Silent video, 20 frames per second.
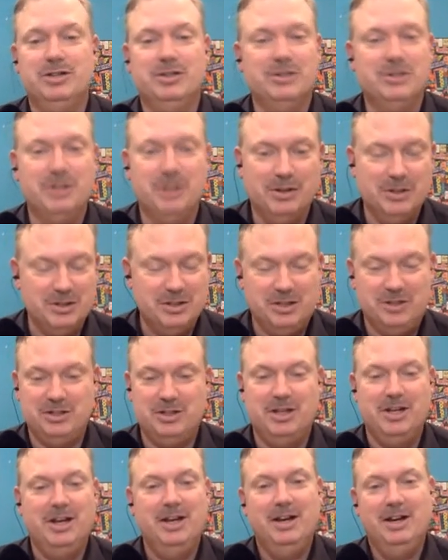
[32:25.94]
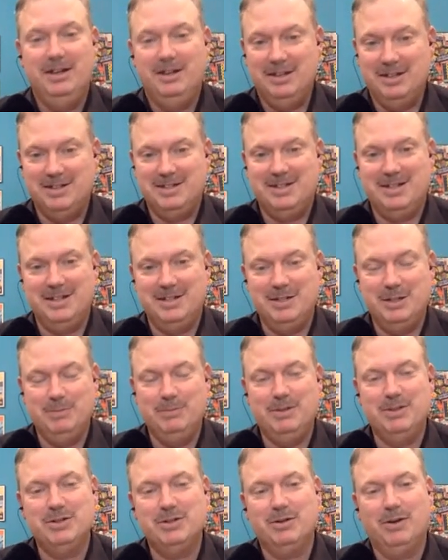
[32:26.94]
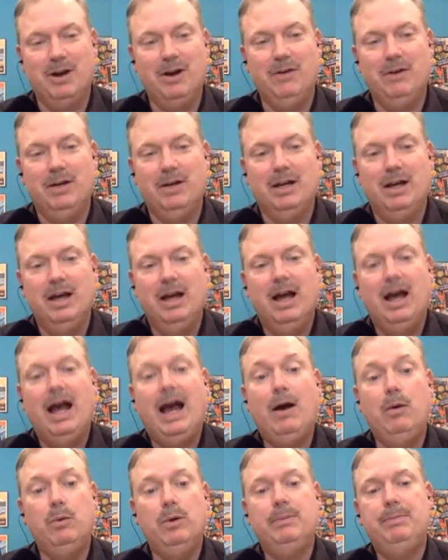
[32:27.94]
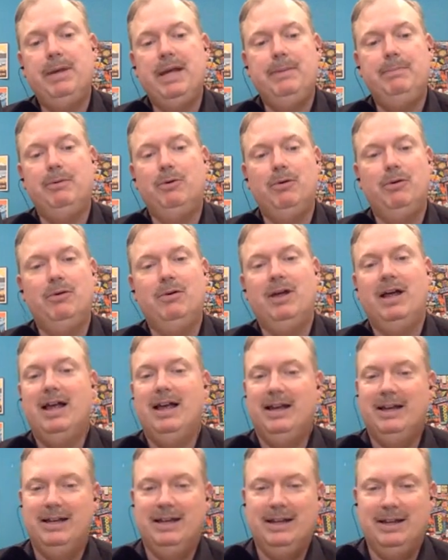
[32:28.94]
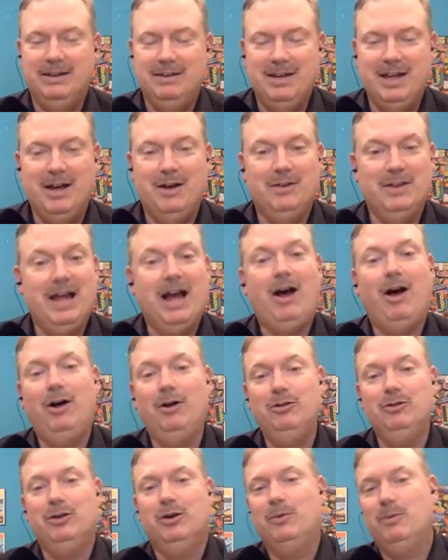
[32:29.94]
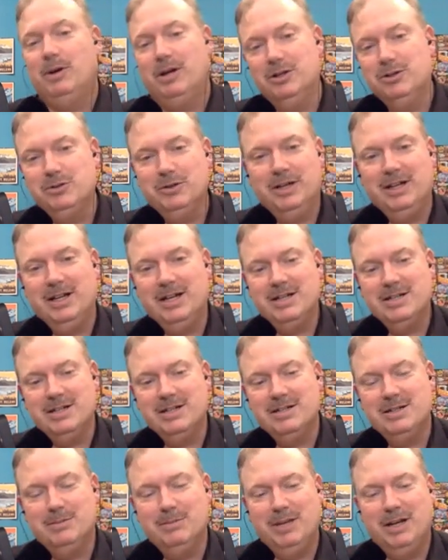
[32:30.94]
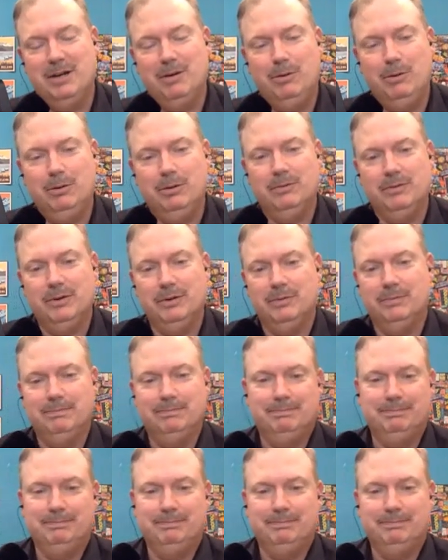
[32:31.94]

the, system, the system is growing yeah. how would people you know that also want to join that system get a hold of you